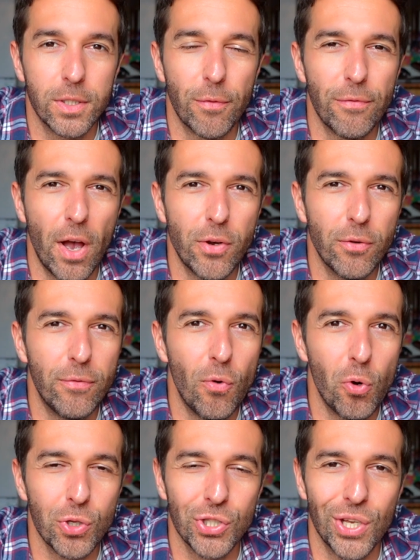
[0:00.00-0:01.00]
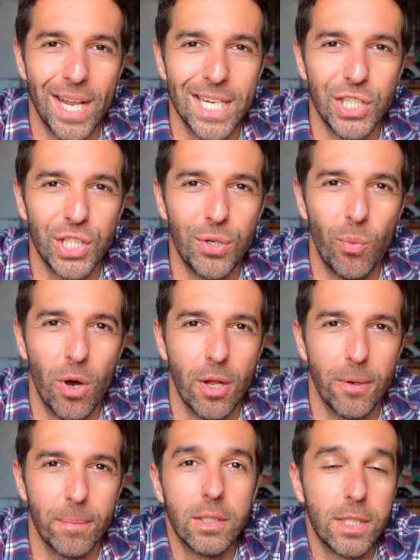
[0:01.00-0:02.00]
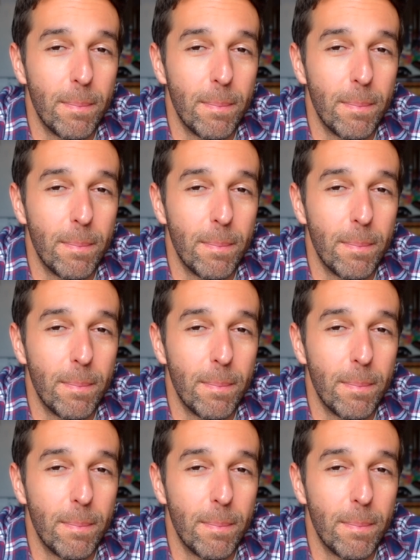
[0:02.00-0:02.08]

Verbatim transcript: So final thoughts on AG1.